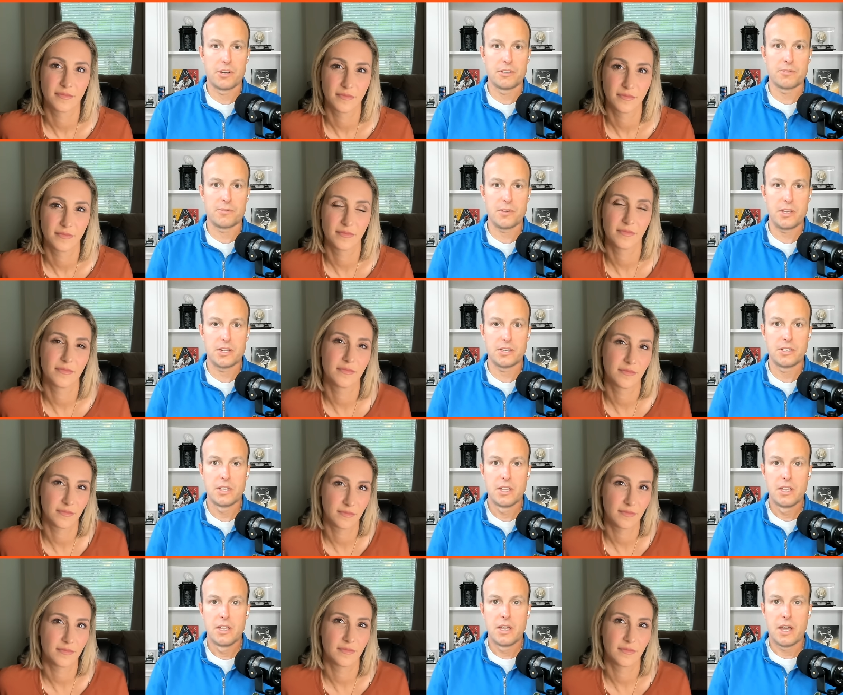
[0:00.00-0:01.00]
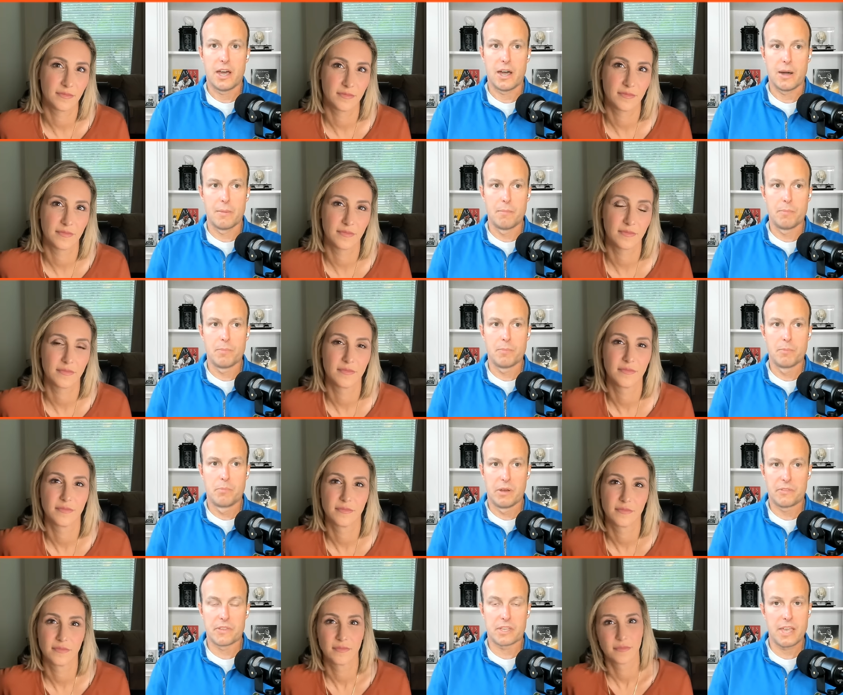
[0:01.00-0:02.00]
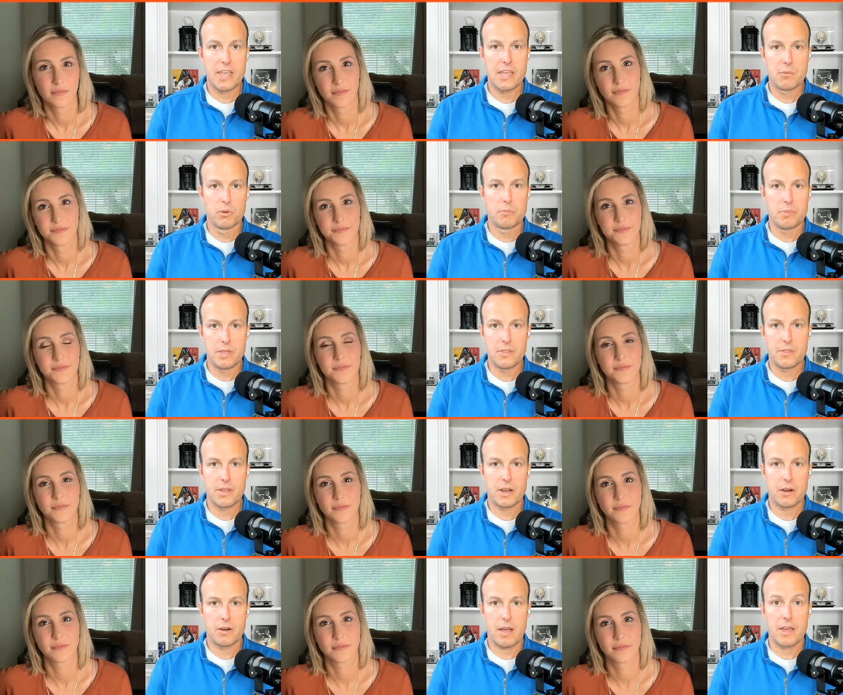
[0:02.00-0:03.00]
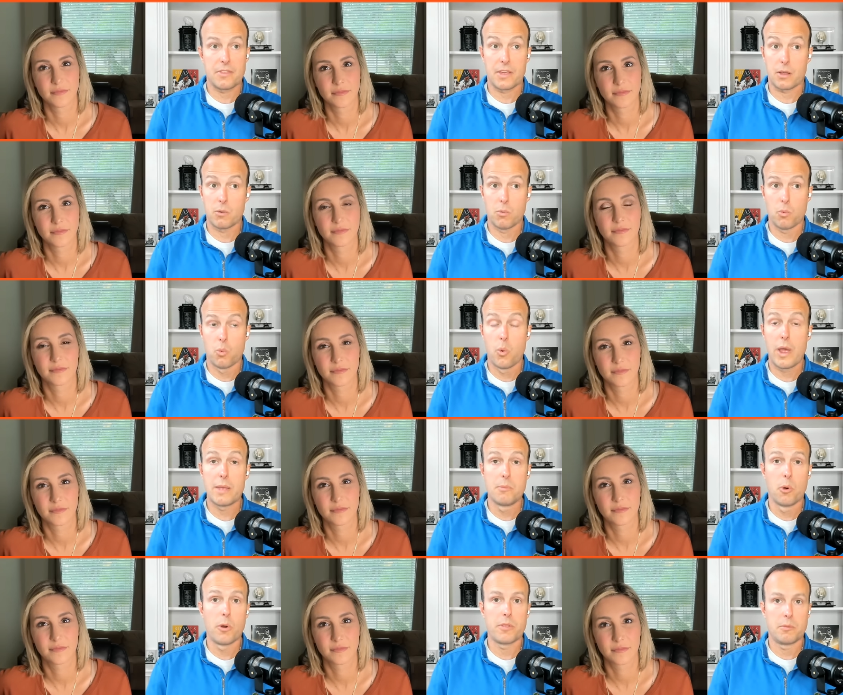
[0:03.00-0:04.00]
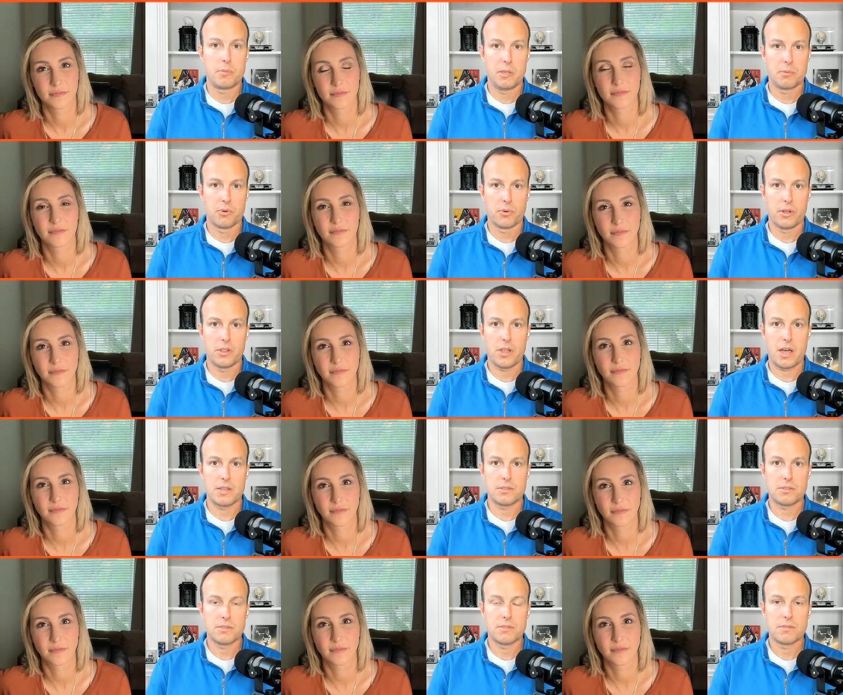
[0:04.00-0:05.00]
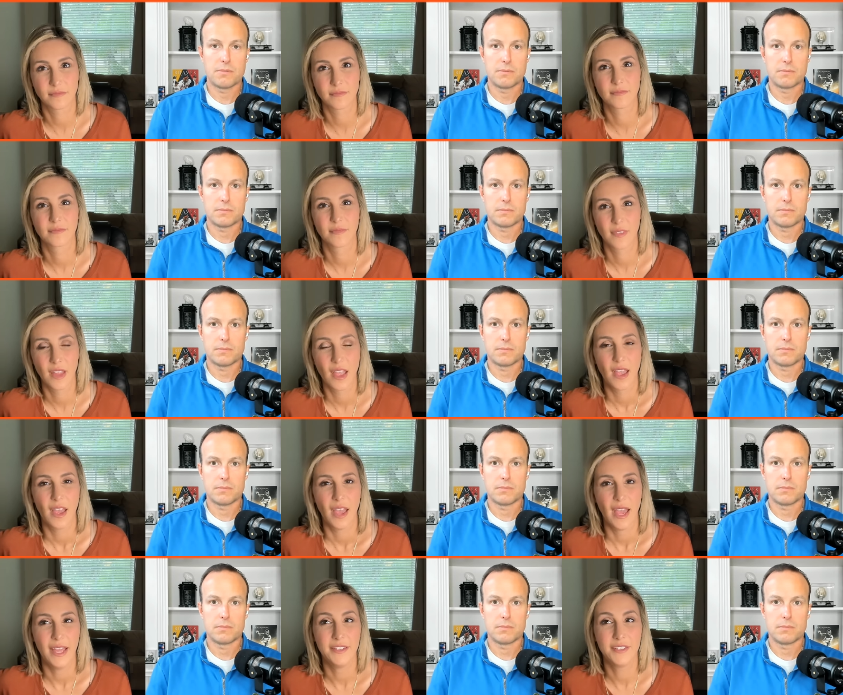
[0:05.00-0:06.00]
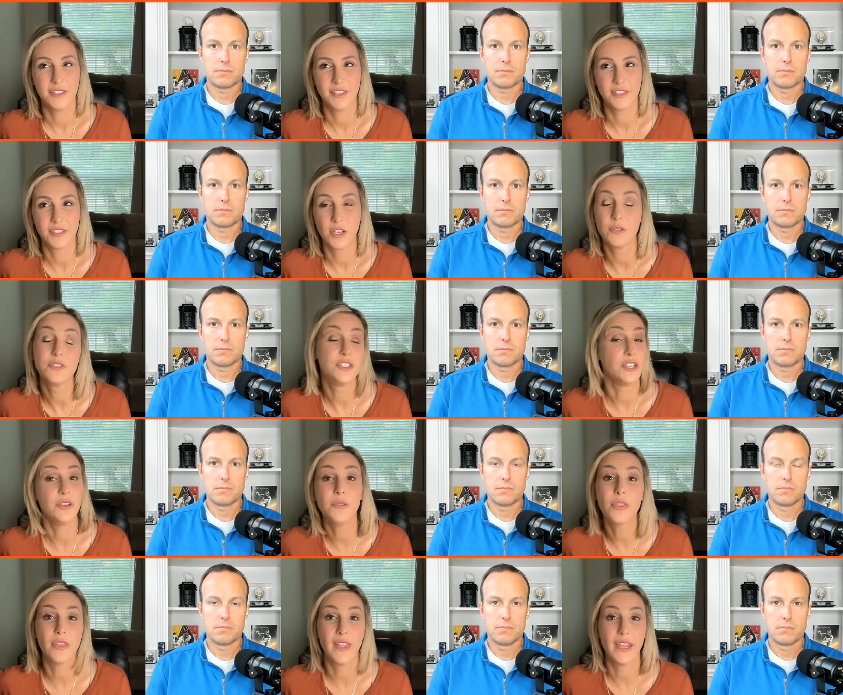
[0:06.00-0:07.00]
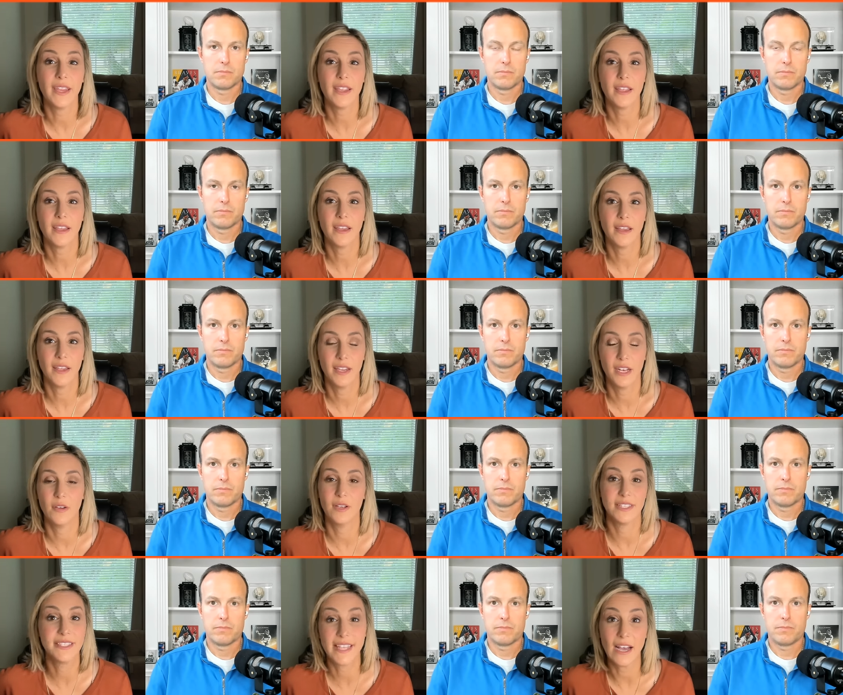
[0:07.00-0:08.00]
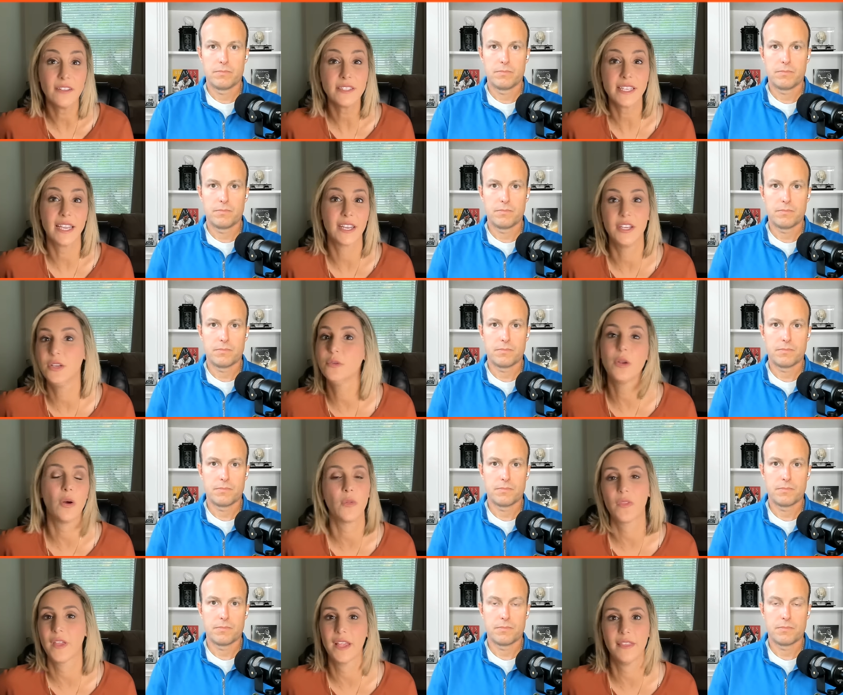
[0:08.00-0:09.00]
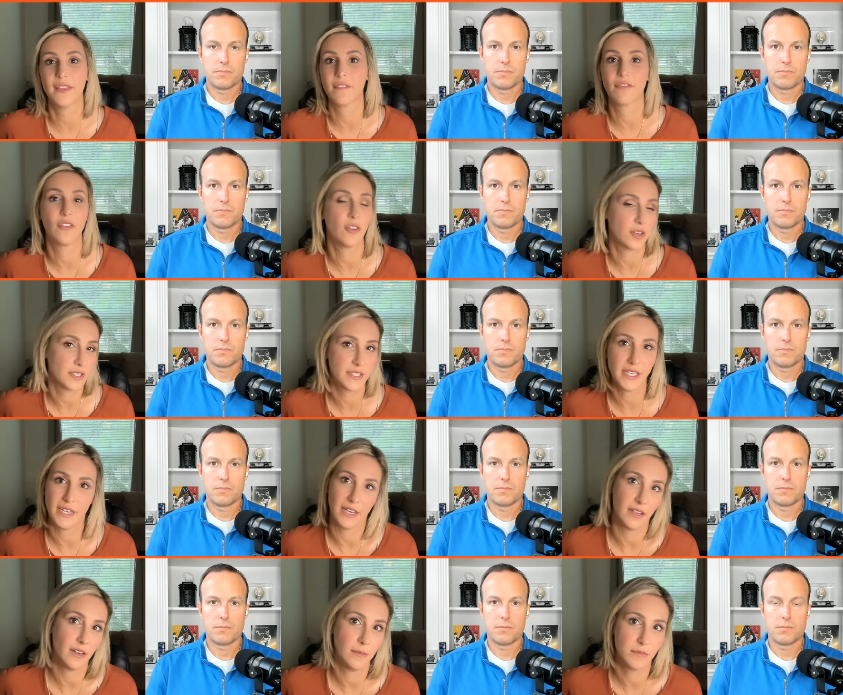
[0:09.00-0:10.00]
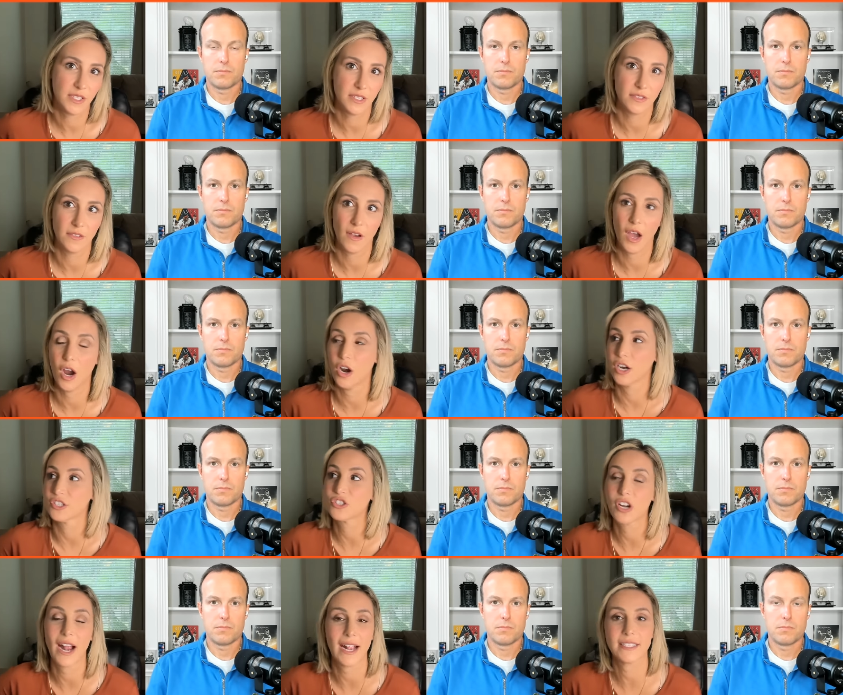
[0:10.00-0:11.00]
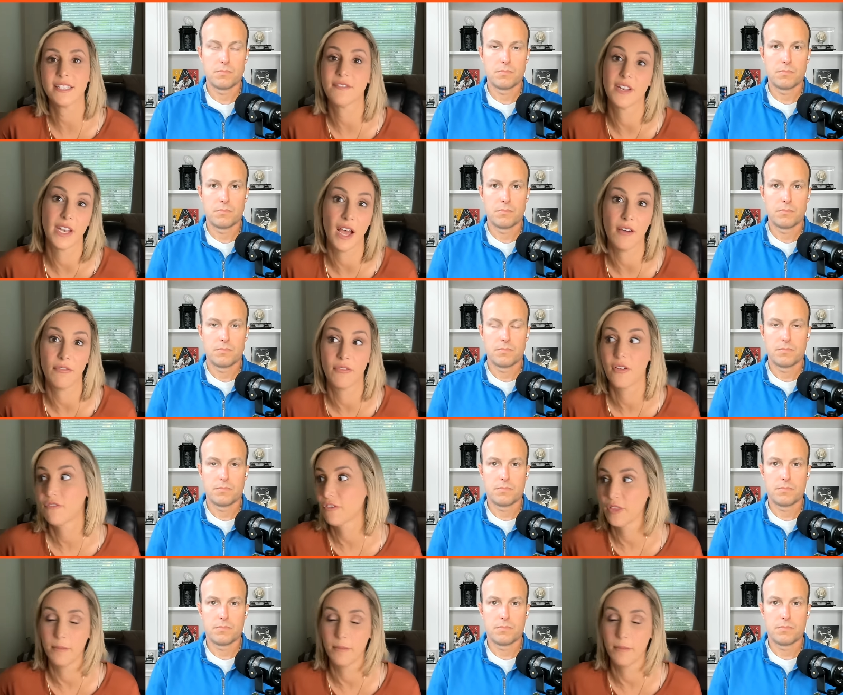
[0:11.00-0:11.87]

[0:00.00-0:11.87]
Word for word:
Speaker 1: undefeated. Um, but the gain would be there, I think, way more than people realize.
Speaker 2: And so, do you think, you know, it sounds like you don't think that Florida State and Clemson are attractive enough for